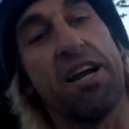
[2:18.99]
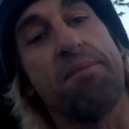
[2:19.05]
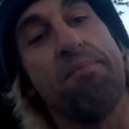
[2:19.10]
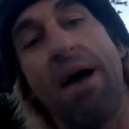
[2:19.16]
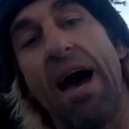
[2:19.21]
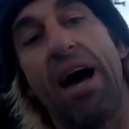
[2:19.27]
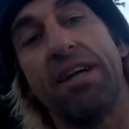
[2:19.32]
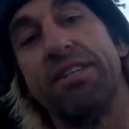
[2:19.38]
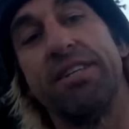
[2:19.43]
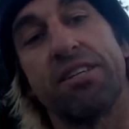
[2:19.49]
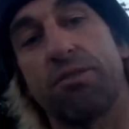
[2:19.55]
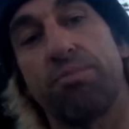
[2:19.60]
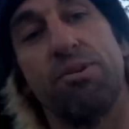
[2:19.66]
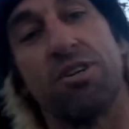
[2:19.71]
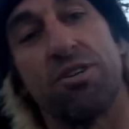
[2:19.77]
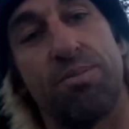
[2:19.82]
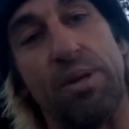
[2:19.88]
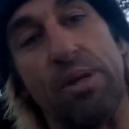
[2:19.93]
of madness
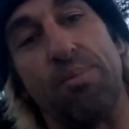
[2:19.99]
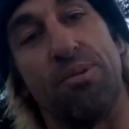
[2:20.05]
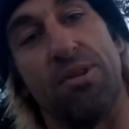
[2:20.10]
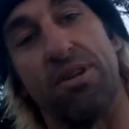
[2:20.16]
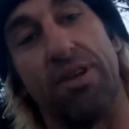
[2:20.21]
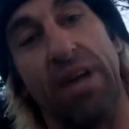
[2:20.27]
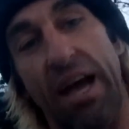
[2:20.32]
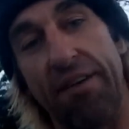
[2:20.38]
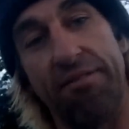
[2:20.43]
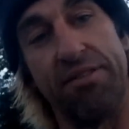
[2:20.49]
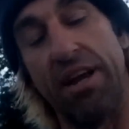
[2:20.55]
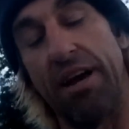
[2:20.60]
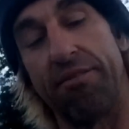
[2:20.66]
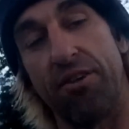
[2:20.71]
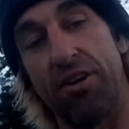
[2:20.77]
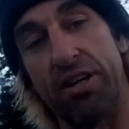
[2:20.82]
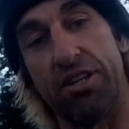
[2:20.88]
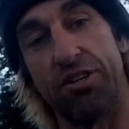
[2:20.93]
most people have
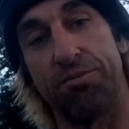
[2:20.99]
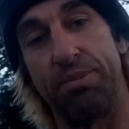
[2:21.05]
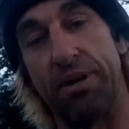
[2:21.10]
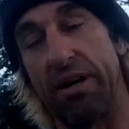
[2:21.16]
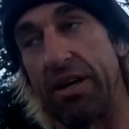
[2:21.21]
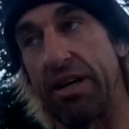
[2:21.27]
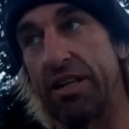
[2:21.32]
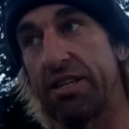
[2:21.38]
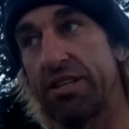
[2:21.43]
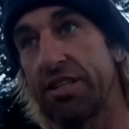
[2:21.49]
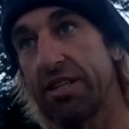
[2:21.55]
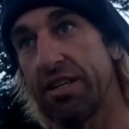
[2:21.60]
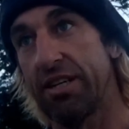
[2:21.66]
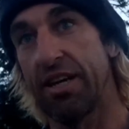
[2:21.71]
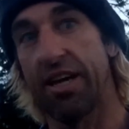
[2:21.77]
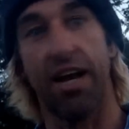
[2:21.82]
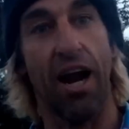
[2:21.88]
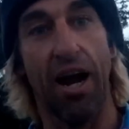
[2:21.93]
never experienced.
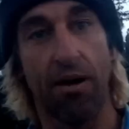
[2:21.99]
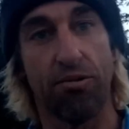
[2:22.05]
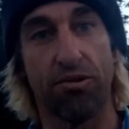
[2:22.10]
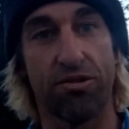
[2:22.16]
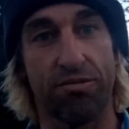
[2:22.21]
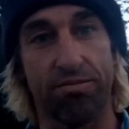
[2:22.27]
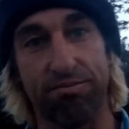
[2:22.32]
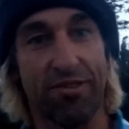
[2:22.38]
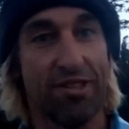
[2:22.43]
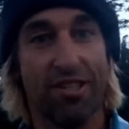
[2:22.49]
And I was